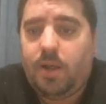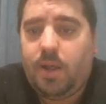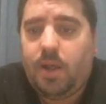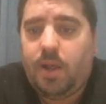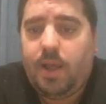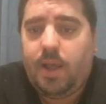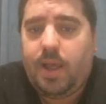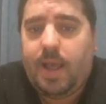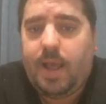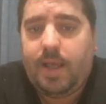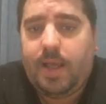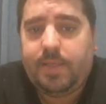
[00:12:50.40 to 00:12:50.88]

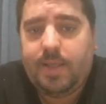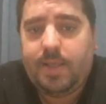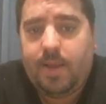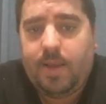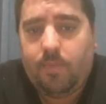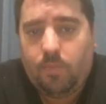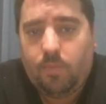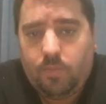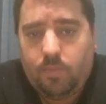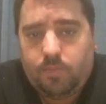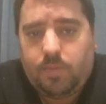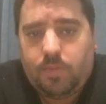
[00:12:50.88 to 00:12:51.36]
and
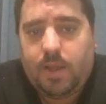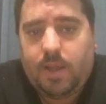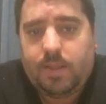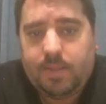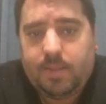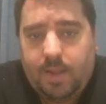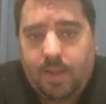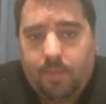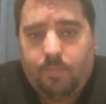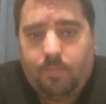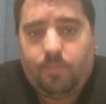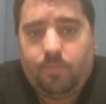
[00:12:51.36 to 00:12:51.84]

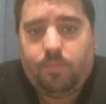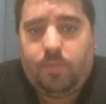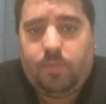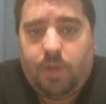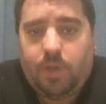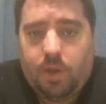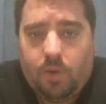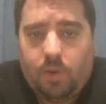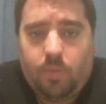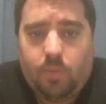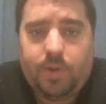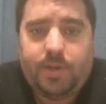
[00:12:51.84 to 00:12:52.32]
then
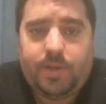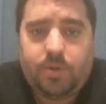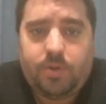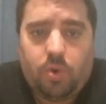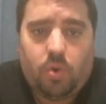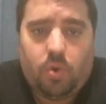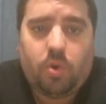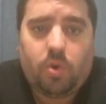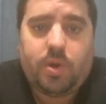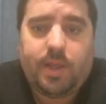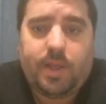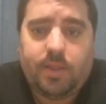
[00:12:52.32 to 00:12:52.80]
we
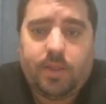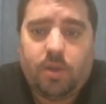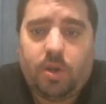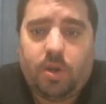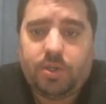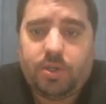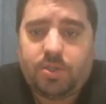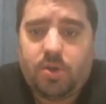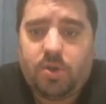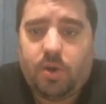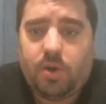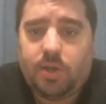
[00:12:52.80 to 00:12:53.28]
talk in
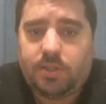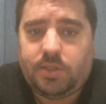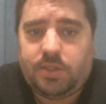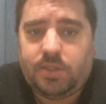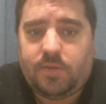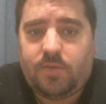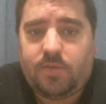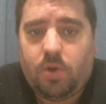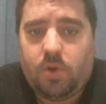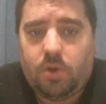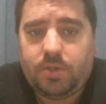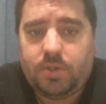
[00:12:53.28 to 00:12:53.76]
those kinds
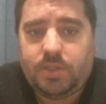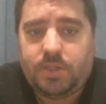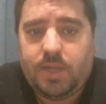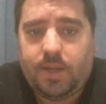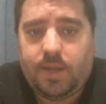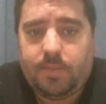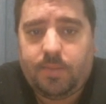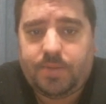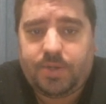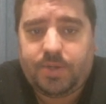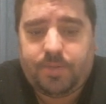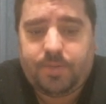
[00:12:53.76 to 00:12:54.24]
of
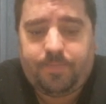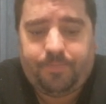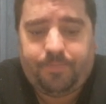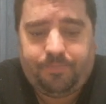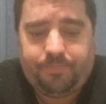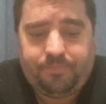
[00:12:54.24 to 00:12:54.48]
concepts.